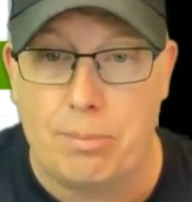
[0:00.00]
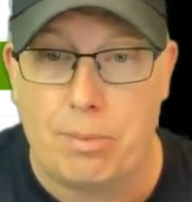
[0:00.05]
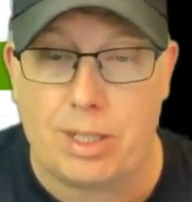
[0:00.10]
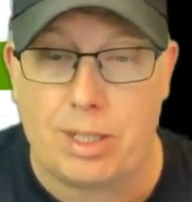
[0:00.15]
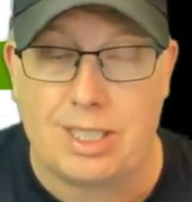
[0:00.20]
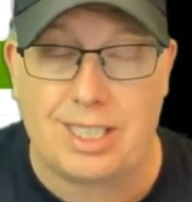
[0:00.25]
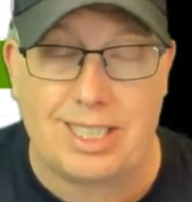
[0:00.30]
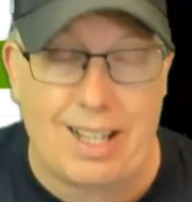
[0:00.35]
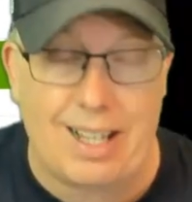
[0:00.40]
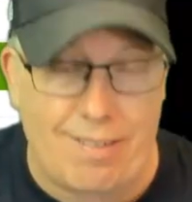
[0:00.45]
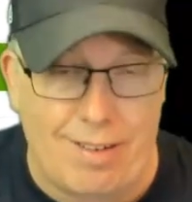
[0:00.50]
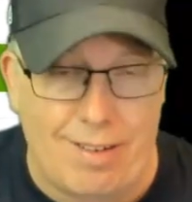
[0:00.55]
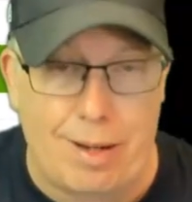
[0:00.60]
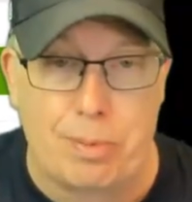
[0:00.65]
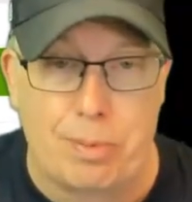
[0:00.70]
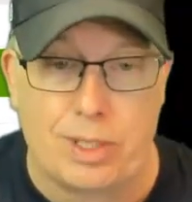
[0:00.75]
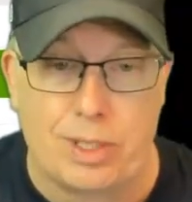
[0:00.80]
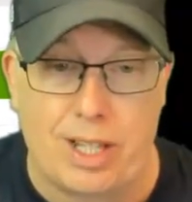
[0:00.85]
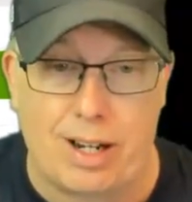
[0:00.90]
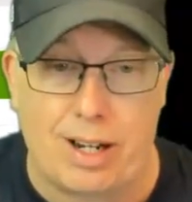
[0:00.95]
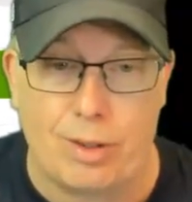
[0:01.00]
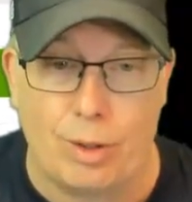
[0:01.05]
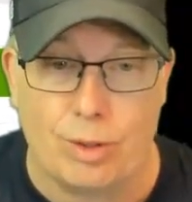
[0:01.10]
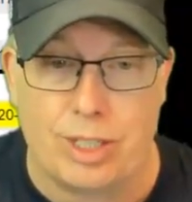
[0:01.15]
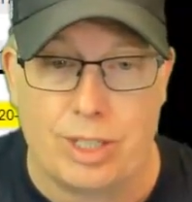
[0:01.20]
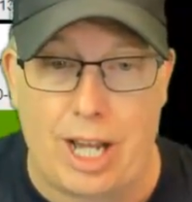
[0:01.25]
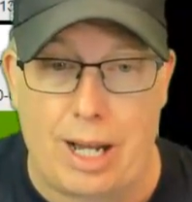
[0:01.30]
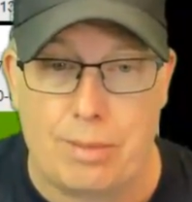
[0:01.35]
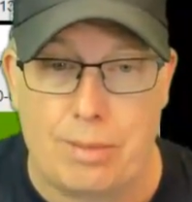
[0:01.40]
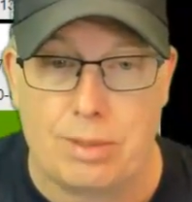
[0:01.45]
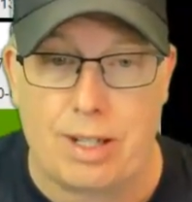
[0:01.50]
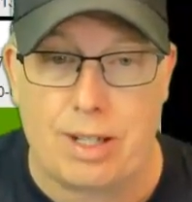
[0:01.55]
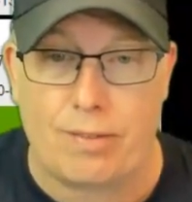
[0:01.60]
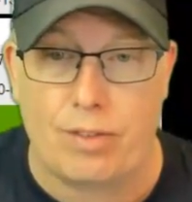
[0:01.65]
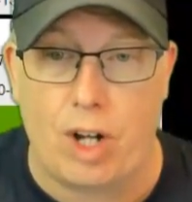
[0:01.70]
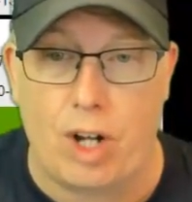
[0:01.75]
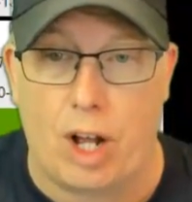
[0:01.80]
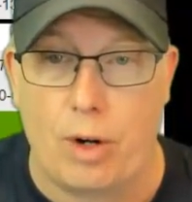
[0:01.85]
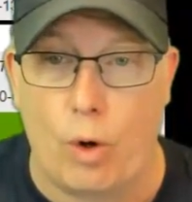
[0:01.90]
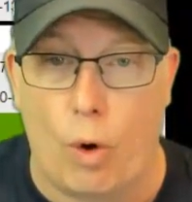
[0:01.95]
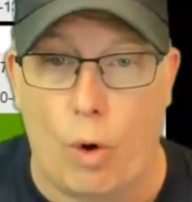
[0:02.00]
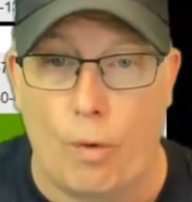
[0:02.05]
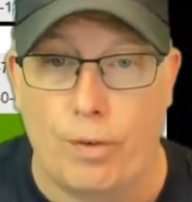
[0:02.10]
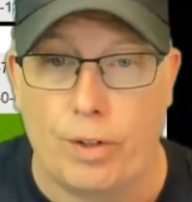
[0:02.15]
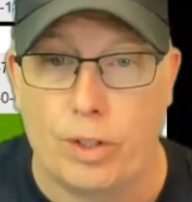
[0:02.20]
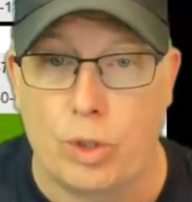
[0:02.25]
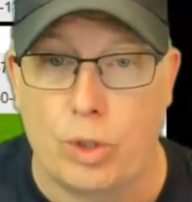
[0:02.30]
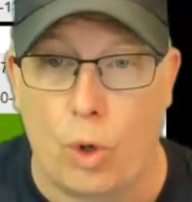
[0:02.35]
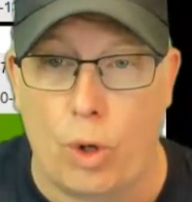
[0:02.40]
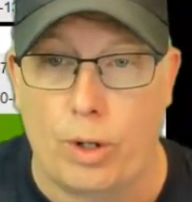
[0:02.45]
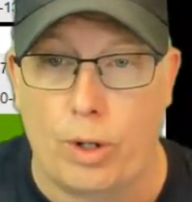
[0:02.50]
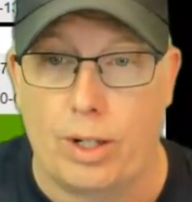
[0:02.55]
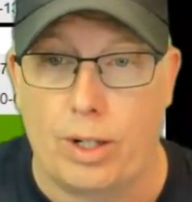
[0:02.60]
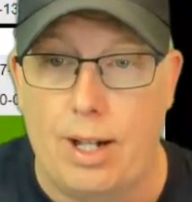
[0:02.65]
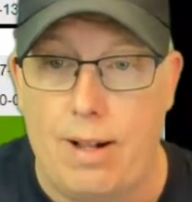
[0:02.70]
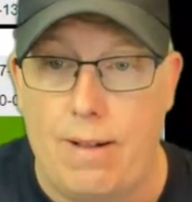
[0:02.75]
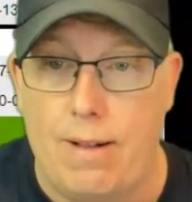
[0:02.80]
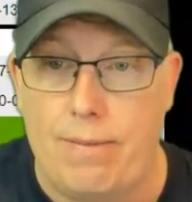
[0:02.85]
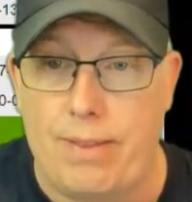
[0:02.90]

but seventy percent of those games have gone over the total.